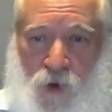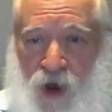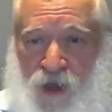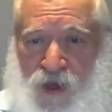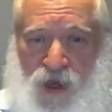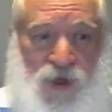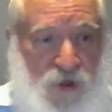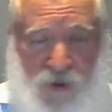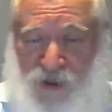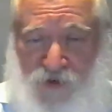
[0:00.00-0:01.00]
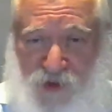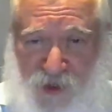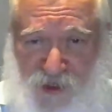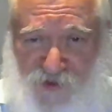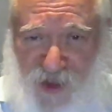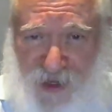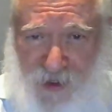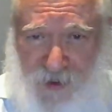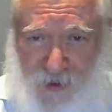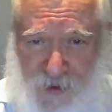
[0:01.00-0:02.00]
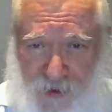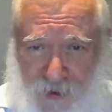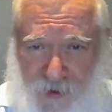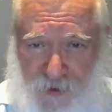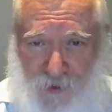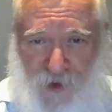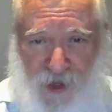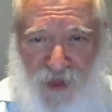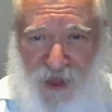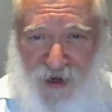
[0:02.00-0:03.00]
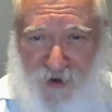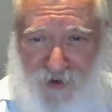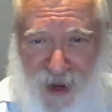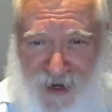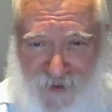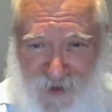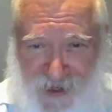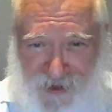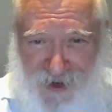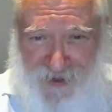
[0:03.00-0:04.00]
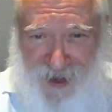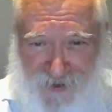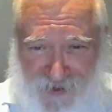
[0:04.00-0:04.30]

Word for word: why because everything is fake well then our enemies are